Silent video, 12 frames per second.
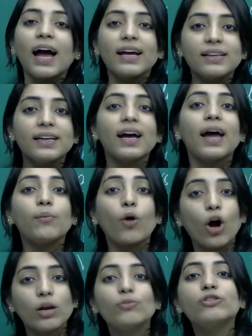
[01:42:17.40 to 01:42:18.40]
I think I'm
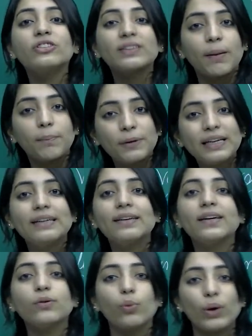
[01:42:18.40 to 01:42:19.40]
almost
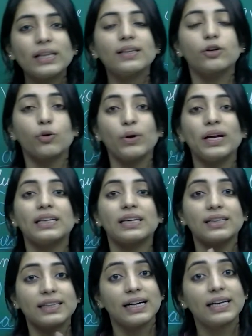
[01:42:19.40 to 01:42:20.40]
completed with doing the
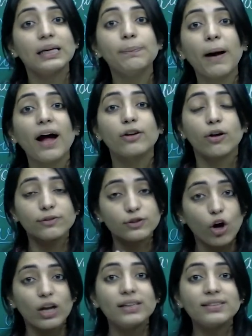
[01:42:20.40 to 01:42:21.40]
theory part of
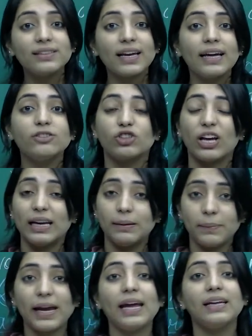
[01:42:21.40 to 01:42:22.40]
solid state, J E E
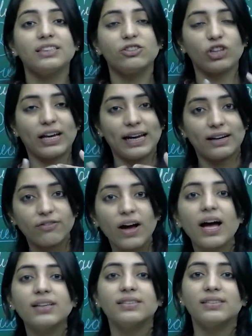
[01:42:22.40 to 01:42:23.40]
mains, J E E
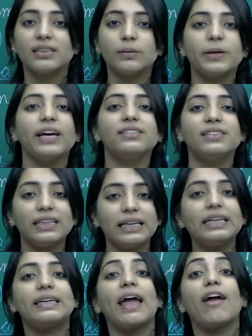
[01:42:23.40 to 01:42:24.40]
advanced, C B S E,
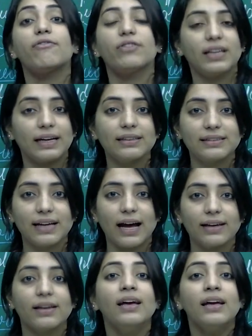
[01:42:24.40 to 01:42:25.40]
NEET, everything is
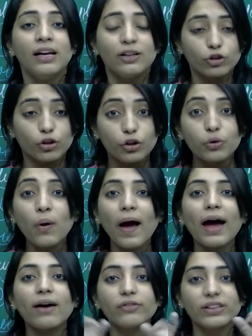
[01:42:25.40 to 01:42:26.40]
done. So you
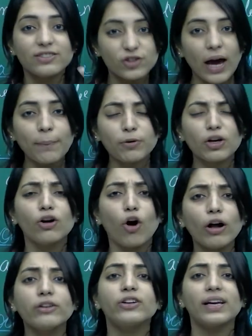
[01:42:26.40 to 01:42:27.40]
have this chapter
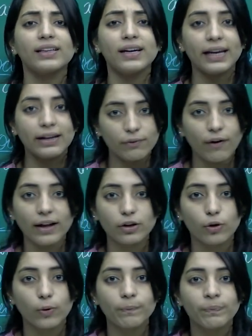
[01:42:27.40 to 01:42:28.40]
all together in one
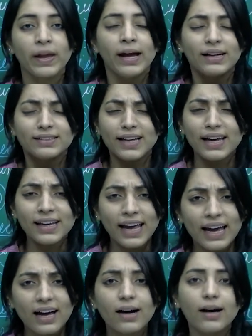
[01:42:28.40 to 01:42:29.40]
go. Take
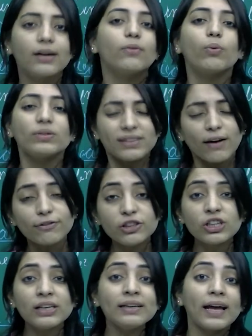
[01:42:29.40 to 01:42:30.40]
uh,
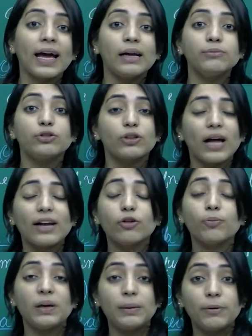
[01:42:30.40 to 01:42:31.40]
sufficient time so that you
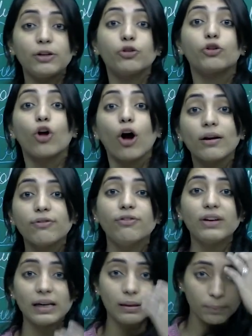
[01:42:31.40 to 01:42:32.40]
people do not
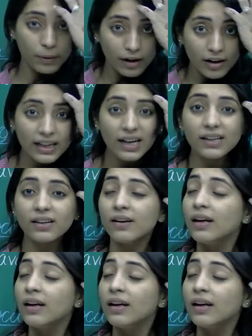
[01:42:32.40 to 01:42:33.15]
feel burdened.